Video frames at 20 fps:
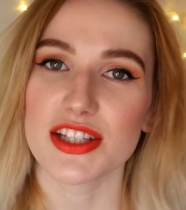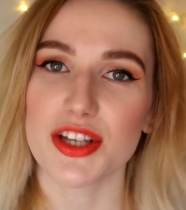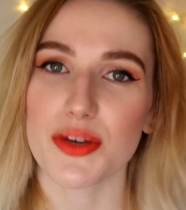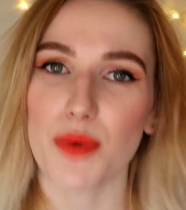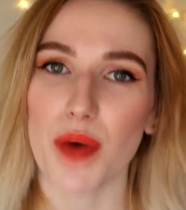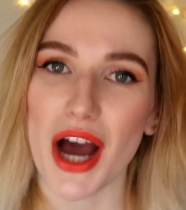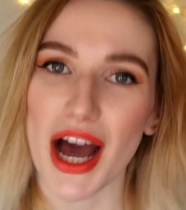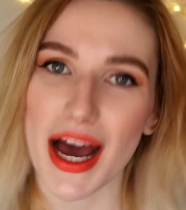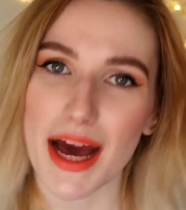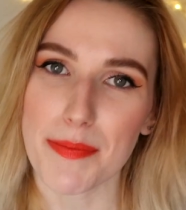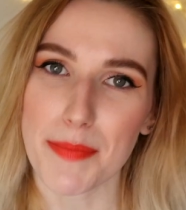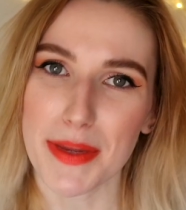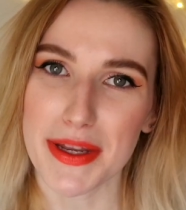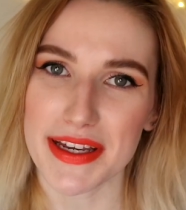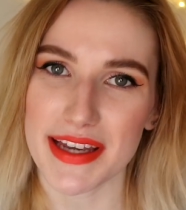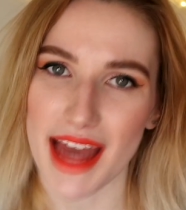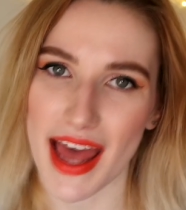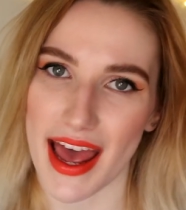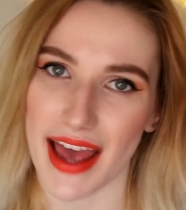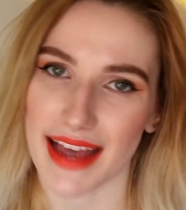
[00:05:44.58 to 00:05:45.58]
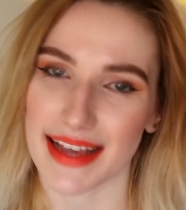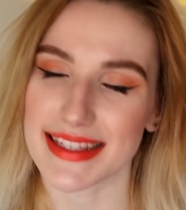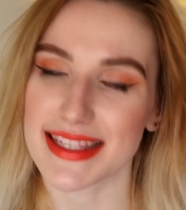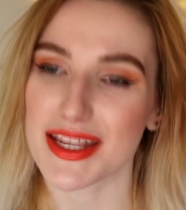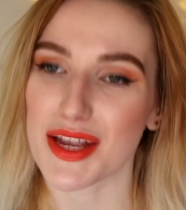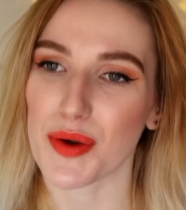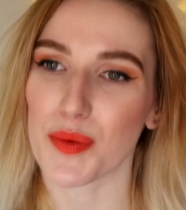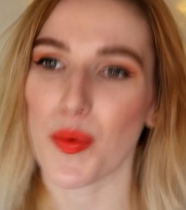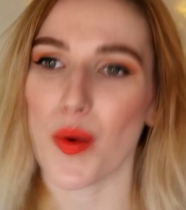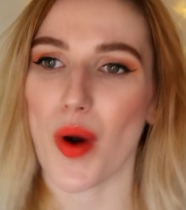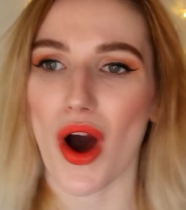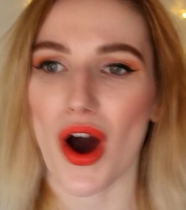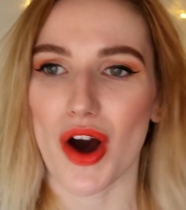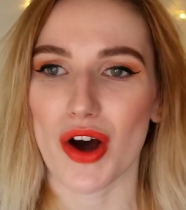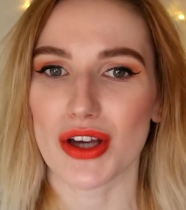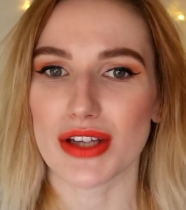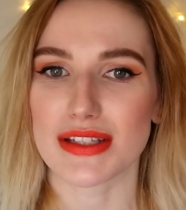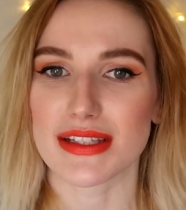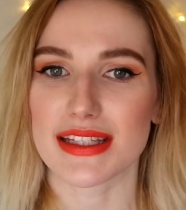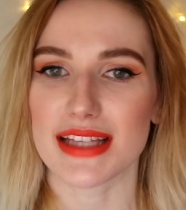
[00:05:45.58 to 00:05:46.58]
So what happened next
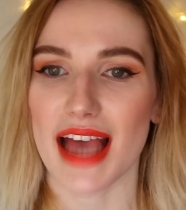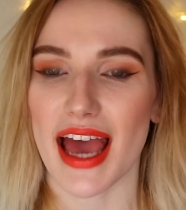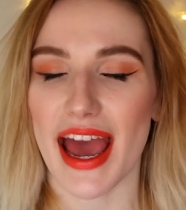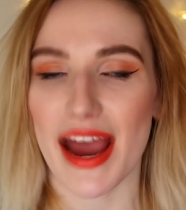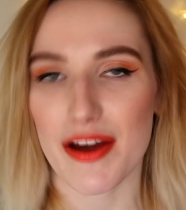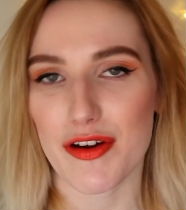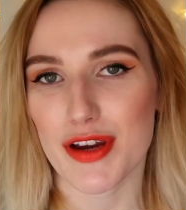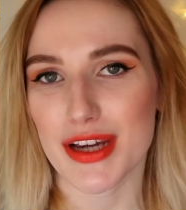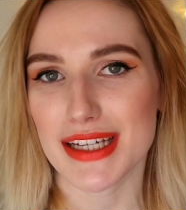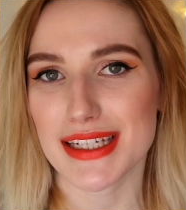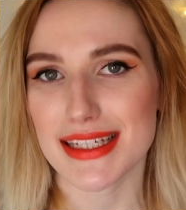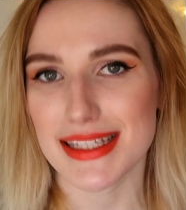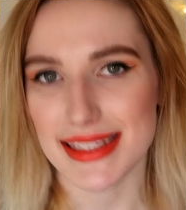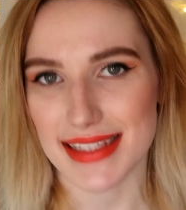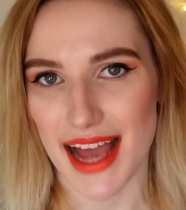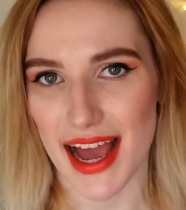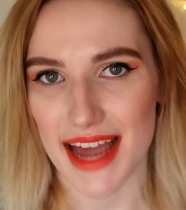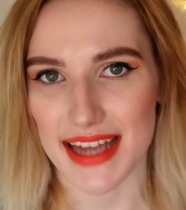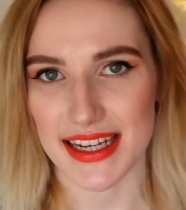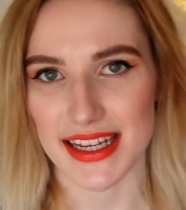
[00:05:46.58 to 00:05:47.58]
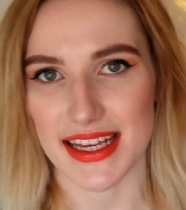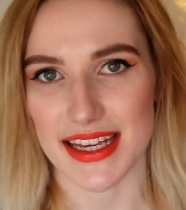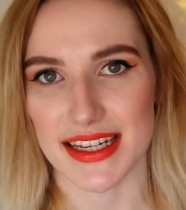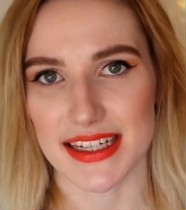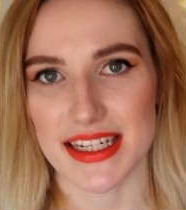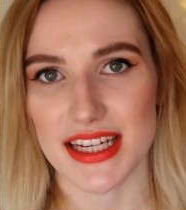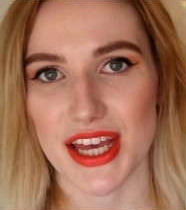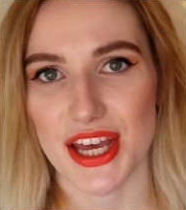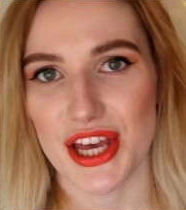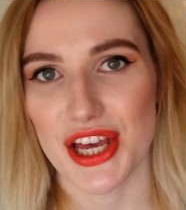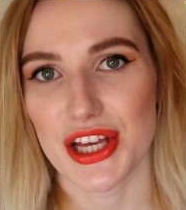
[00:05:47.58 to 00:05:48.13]
was Eric decided